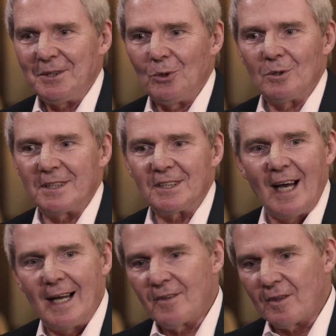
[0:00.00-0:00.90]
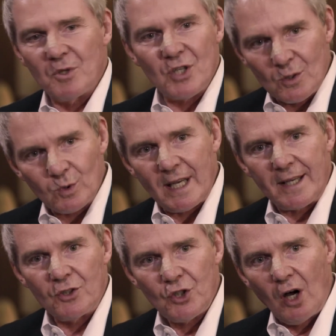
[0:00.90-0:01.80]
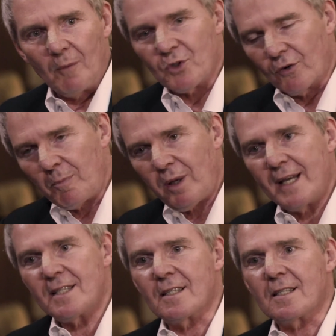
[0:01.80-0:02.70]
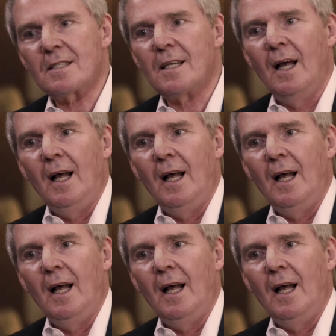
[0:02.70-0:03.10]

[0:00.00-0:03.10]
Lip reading: all decide that the machines will take our jobs or replace us.